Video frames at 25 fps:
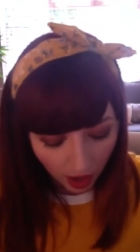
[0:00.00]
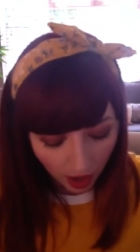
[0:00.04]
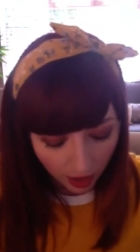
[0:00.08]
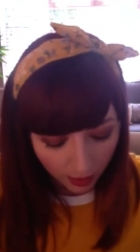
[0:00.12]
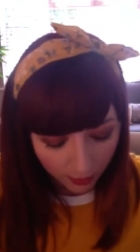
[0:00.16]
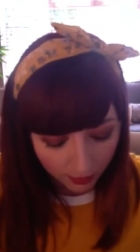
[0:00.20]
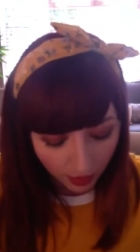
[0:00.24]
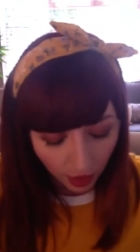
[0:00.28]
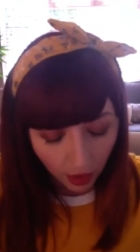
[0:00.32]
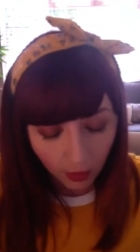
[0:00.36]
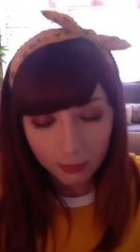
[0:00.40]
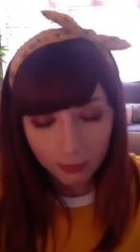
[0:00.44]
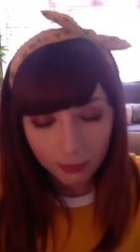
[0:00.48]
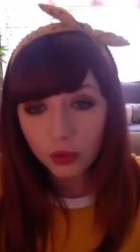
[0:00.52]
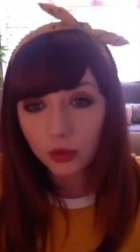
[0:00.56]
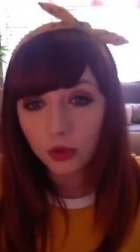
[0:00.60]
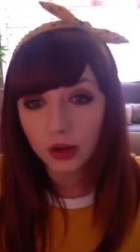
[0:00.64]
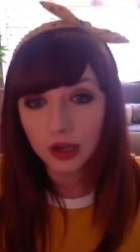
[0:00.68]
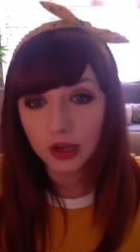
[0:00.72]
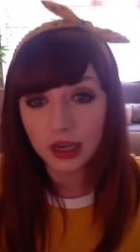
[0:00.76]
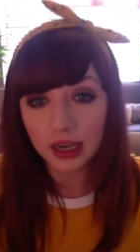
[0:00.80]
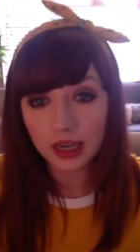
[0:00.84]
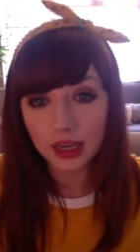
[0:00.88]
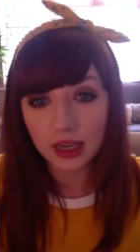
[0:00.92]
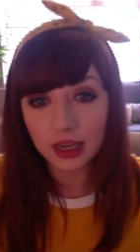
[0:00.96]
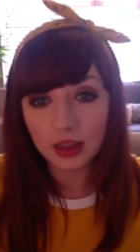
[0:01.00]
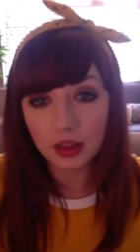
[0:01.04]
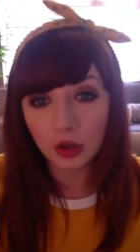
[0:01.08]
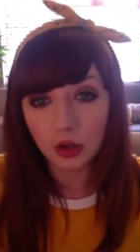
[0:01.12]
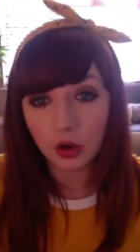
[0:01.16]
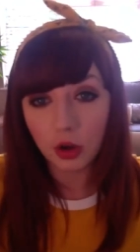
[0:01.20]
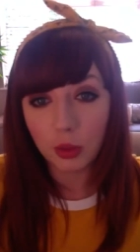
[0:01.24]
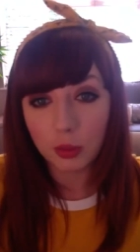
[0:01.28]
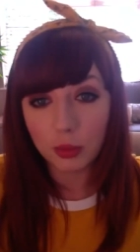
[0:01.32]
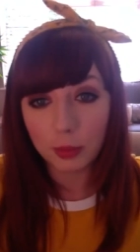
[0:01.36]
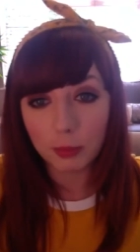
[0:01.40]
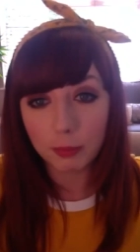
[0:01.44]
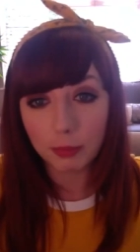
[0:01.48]
I'll put a link in the
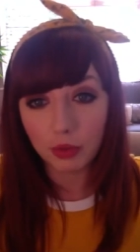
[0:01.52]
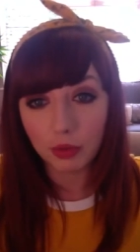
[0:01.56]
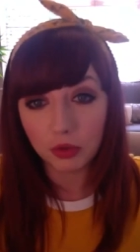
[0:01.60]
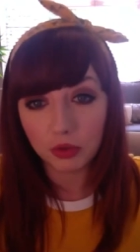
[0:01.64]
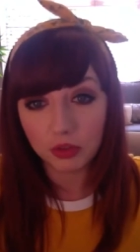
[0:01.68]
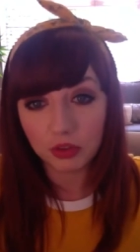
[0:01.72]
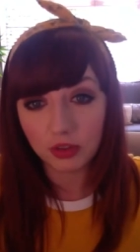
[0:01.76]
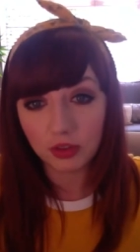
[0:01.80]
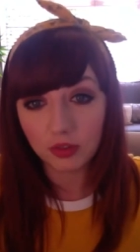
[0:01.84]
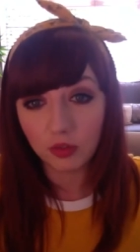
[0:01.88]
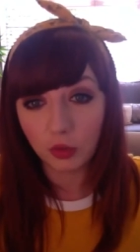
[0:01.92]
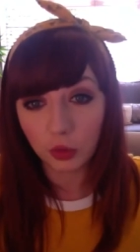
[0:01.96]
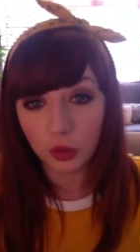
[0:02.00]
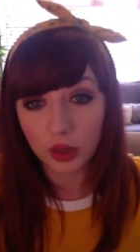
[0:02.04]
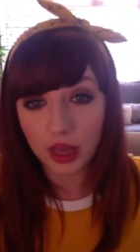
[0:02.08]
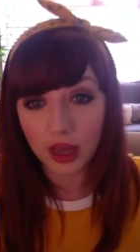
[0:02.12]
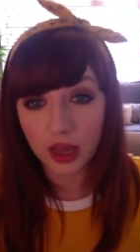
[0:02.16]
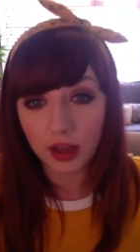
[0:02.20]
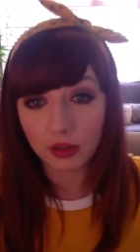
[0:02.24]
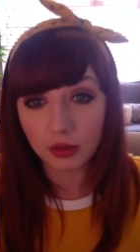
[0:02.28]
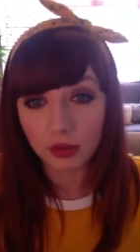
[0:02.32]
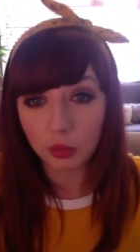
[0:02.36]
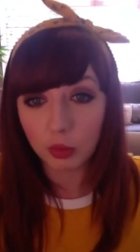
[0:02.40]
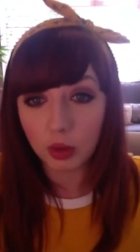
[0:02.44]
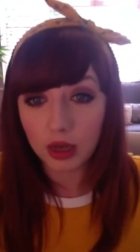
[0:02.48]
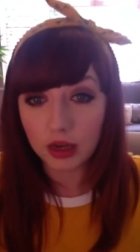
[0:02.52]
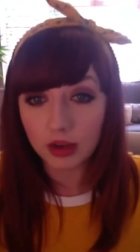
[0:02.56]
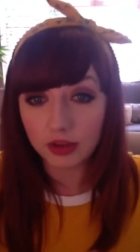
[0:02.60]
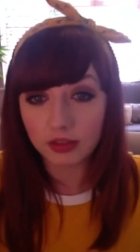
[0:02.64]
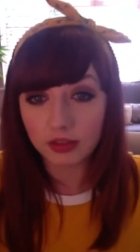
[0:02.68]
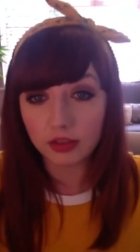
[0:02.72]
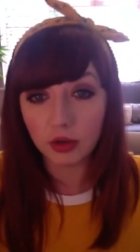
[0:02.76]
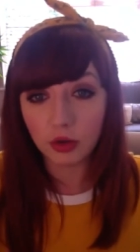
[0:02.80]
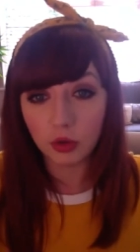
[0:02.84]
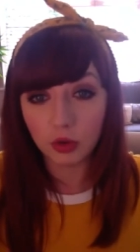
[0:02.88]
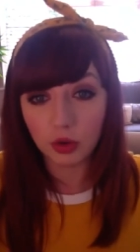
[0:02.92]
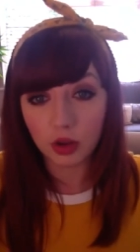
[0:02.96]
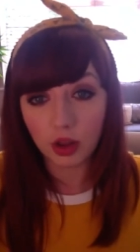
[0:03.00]
comment box for that, as well
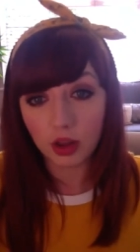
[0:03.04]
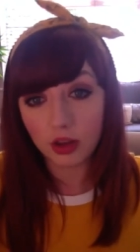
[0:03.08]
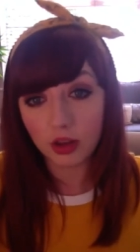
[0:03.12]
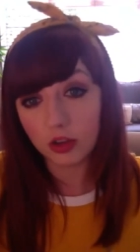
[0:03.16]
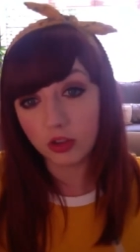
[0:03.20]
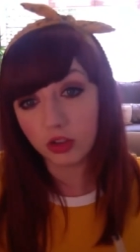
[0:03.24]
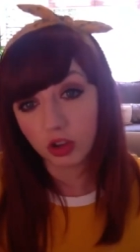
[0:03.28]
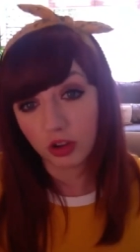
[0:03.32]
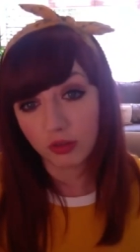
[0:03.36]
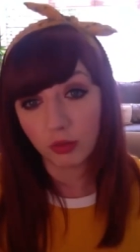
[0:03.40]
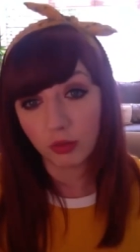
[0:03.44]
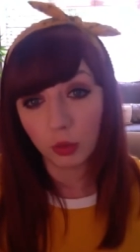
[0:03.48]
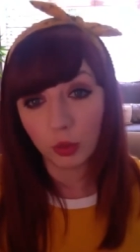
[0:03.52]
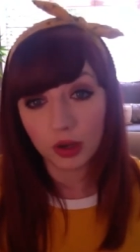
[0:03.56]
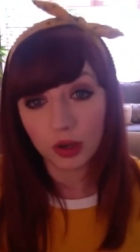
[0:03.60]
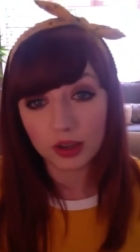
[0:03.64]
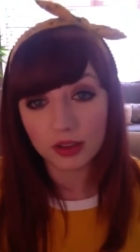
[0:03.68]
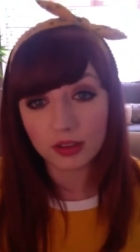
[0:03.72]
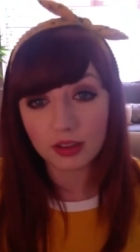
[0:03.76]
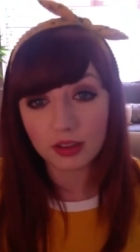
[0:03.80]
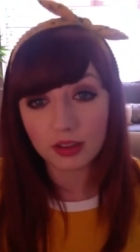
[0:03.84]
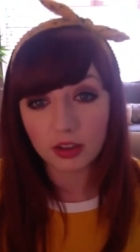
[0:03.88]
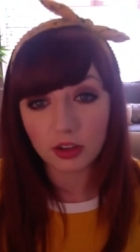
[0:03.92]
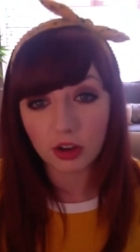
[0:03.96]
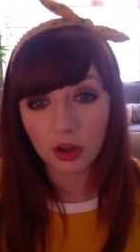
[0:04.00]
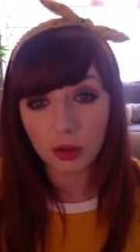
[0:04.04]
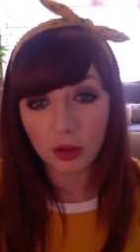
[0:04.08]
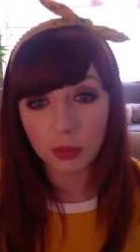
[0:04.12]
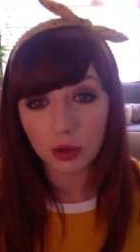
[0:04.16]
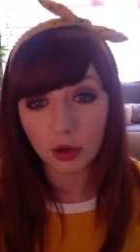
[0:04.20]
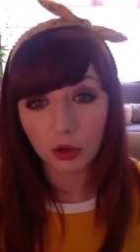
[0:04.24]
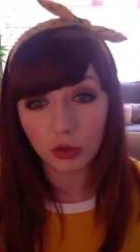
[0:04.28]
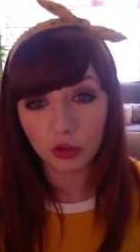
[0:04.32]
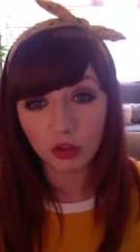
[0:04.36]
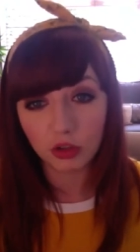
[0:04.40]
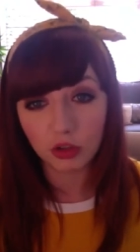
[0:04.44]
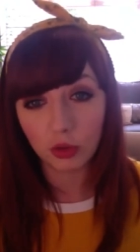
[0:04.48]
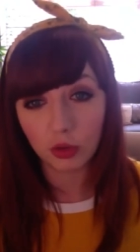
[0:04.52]
as a general link to the
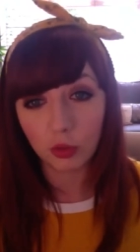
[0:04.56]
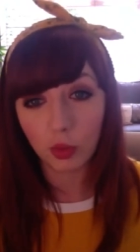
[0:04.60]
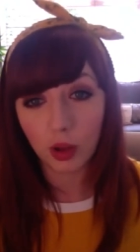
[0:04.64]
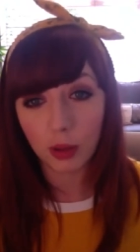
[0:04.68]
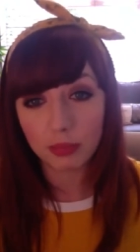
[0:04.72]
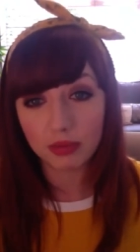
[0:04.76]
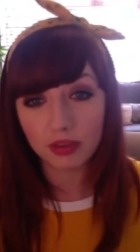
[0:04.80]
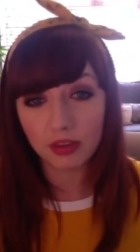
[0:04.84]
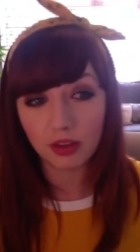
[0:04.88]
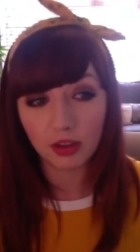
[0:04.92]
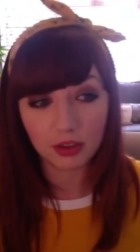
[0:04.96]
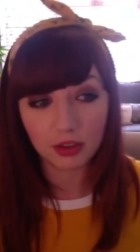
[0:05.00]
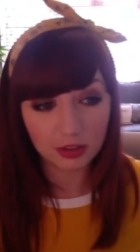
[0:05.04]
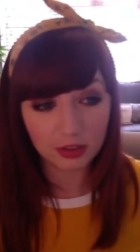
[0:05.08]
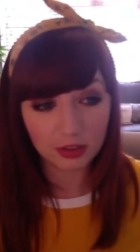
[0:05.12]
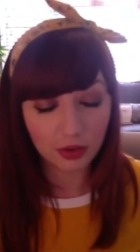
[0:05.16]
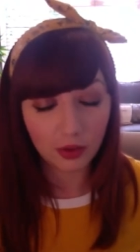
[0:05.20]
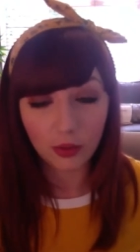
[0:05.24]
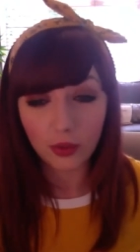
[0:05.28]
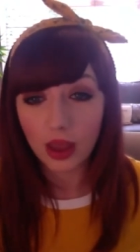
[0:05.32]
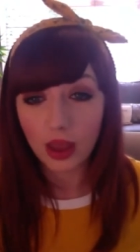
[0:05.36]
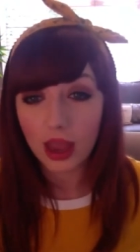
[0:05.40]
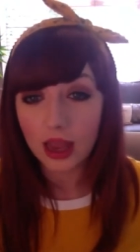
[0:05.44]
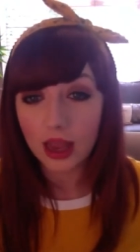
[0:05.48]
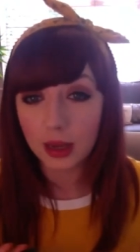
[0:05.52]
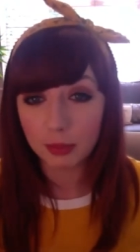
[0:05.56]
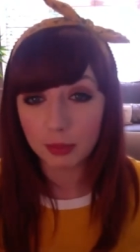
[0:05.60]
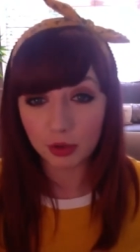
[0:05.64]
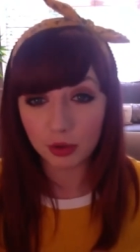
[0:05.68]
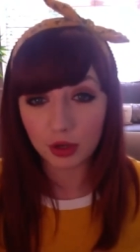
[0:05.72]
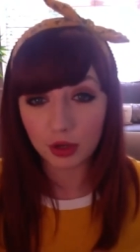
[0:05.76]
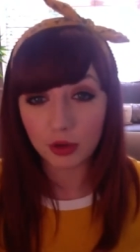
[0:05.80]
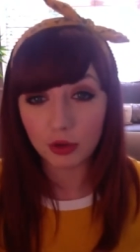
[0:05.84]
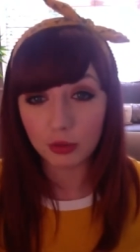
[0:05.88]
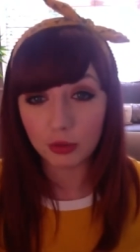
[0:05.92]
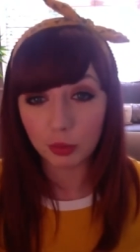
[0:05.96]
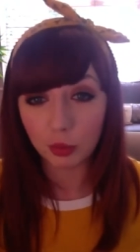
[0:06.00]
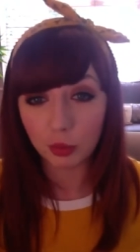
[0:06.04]
Dermalogica website, so anybody
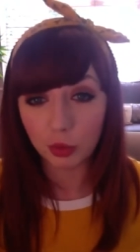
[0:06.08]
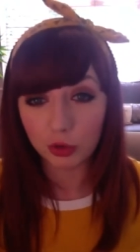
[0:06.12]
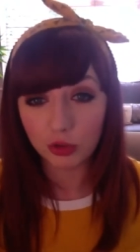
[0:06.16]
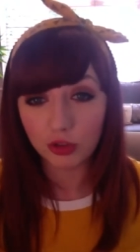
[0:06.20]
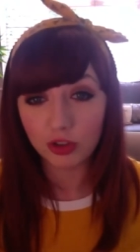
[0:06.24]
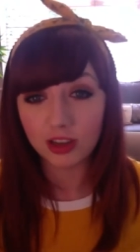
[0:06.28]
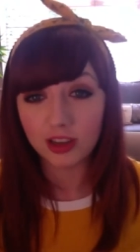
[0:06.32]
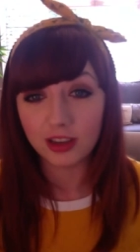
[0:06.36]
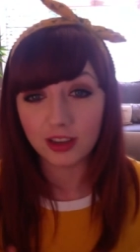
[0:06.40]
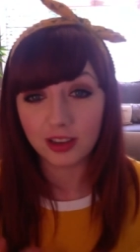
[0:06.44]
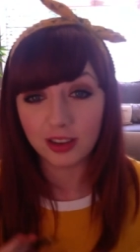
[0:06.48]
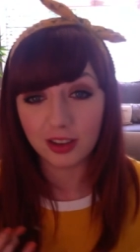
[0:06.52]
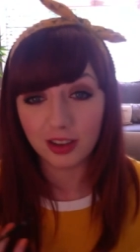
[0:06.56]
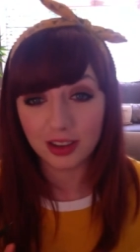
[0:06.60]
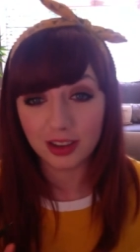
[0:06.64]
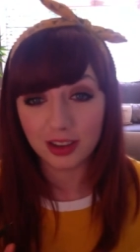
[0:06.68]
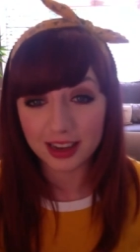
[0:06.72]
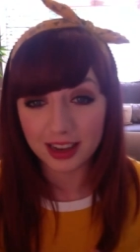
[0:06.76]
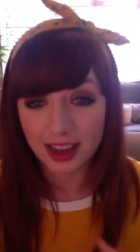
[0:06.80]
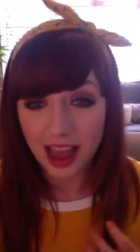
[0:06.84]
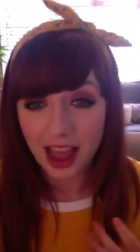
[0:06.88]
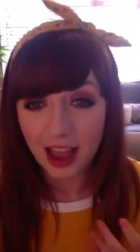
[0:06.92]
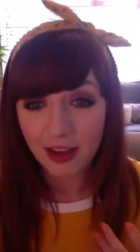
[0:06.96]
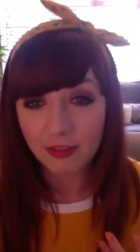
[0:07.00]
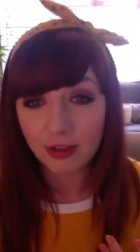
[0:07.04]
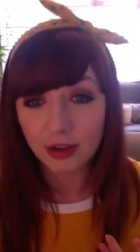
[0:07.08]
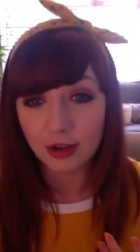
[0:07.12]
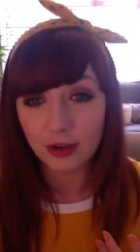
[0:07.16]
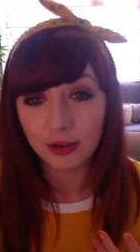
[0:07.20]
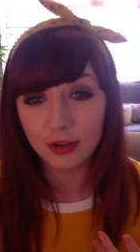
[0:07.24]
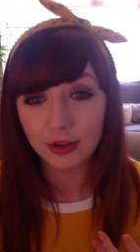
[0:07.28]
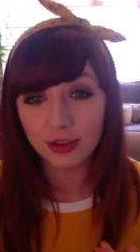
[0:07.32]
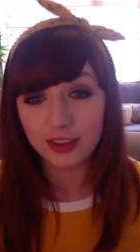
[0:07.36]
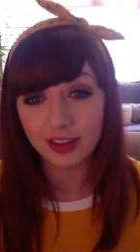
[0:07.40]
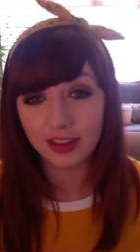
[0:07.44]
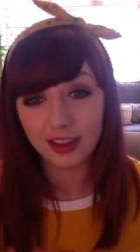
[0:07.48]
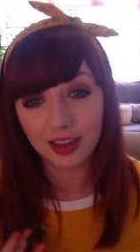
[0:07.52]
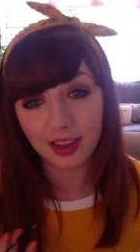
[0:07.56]
who's watching can go and have a
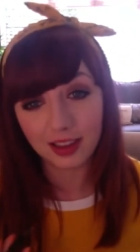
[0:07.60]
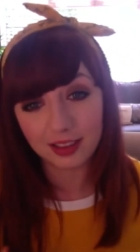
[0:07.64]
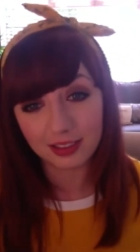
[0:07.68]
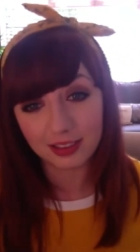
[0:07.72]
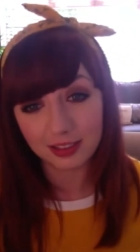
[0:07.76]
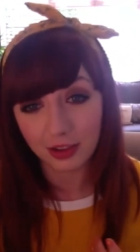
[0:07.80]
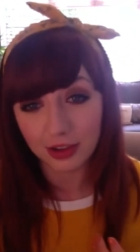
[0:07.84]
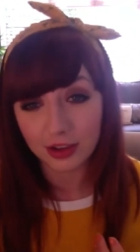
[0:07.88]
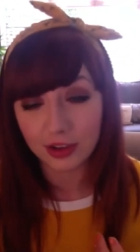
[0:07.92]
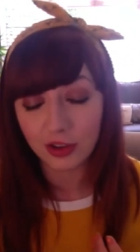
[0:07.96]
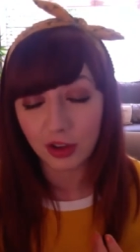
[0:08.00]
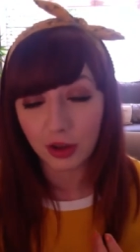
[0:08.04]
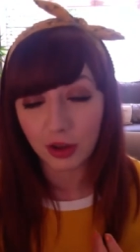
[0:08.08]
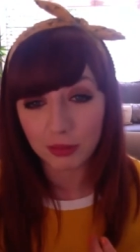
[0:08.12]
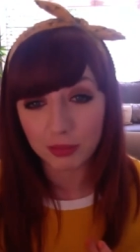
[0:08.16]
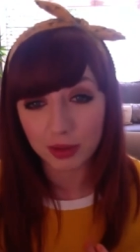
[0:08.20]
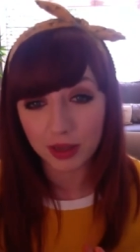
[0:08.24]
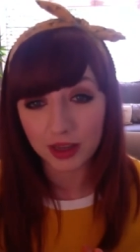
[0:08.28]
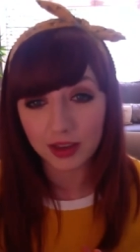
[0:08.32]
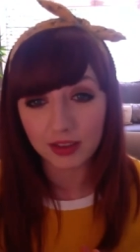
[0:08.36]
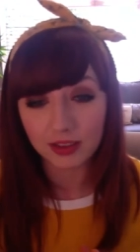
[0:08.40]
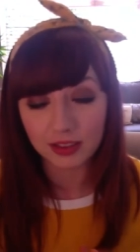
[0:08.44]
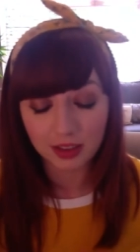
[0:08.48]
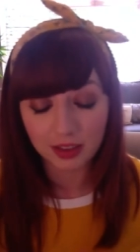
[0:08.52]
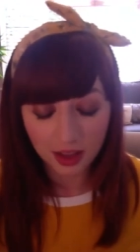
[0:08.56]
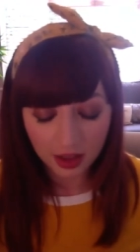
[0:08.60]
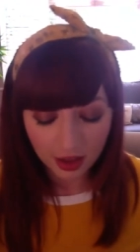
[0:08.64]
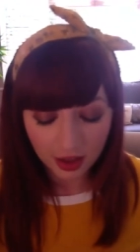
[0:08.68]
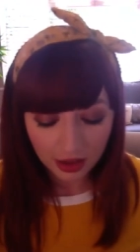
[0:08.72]
look and get signed up, because